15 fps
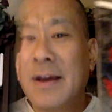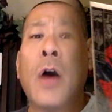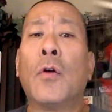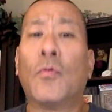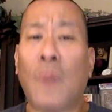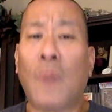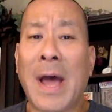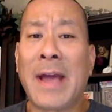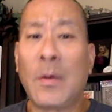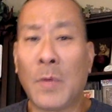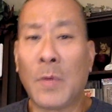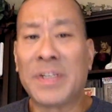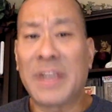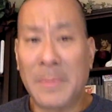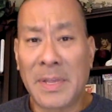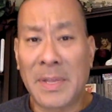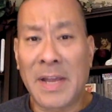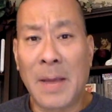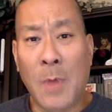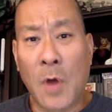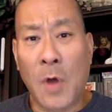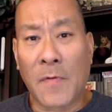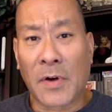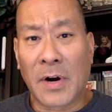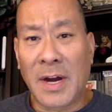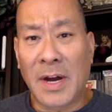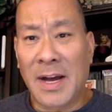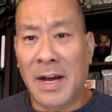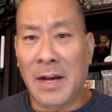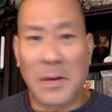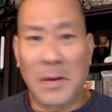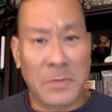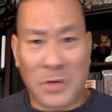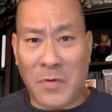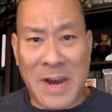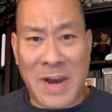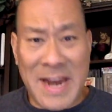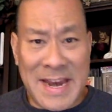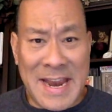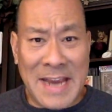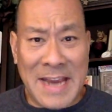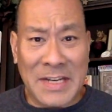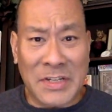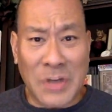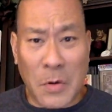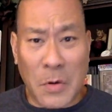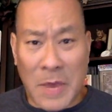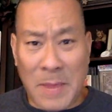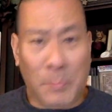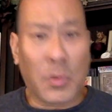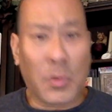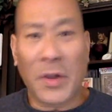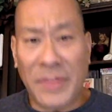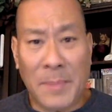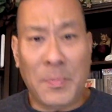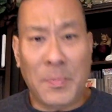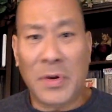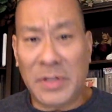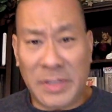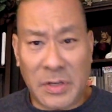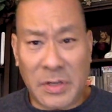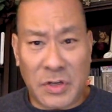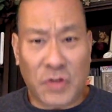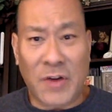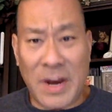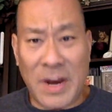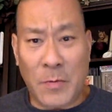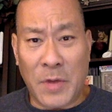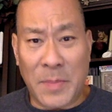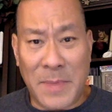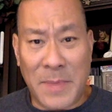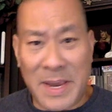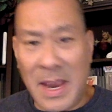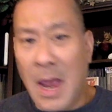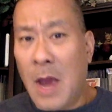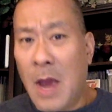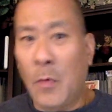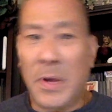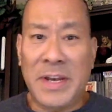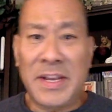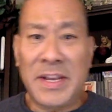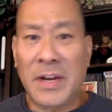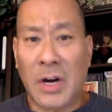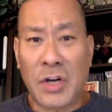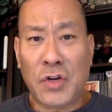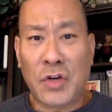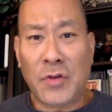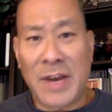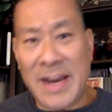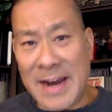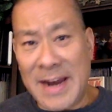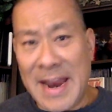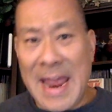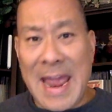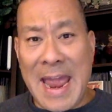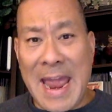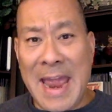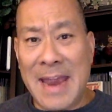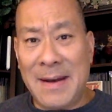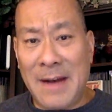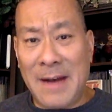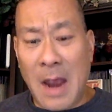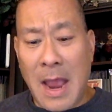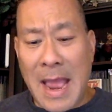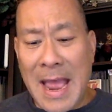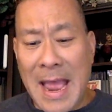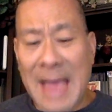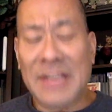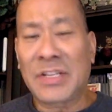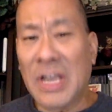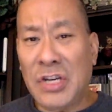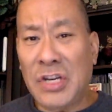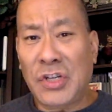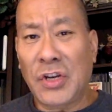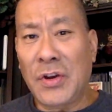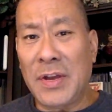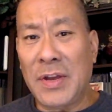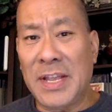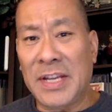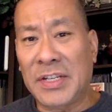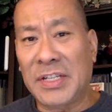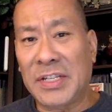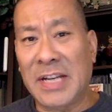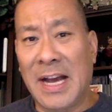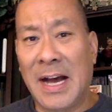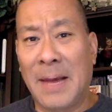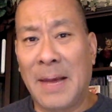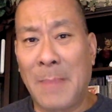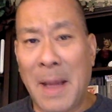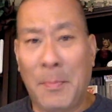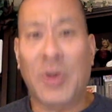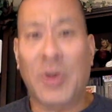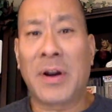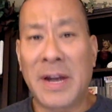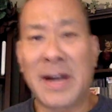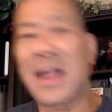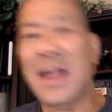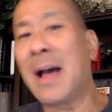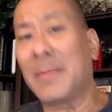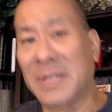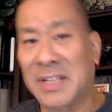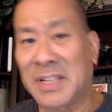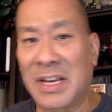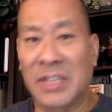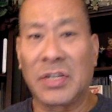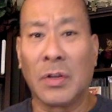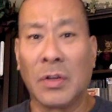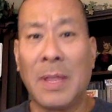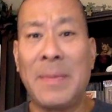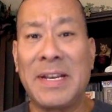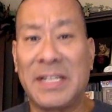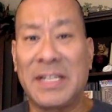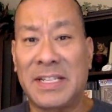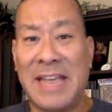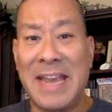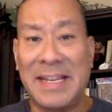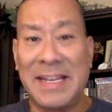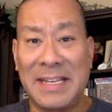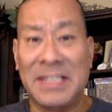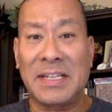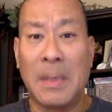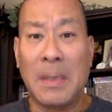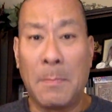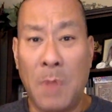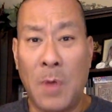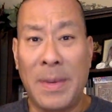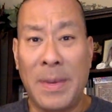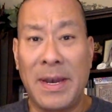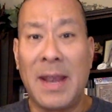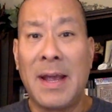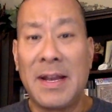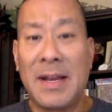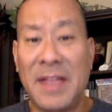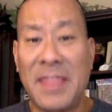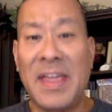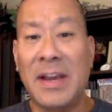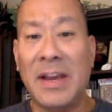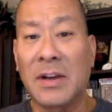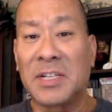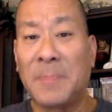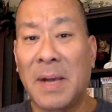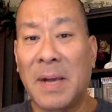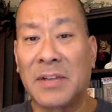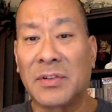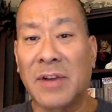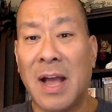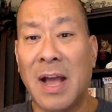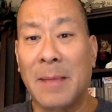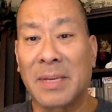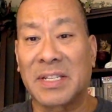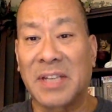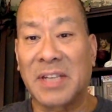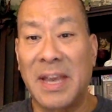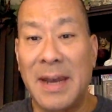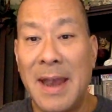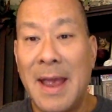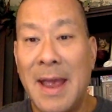Ryan was able to come over. It was a rainy day, so he brought the book to trade with me. We did our trade, and as I show you this, I put it in a Comic Skin, so let me just take this moment to thank our sponsor, Comic Skin.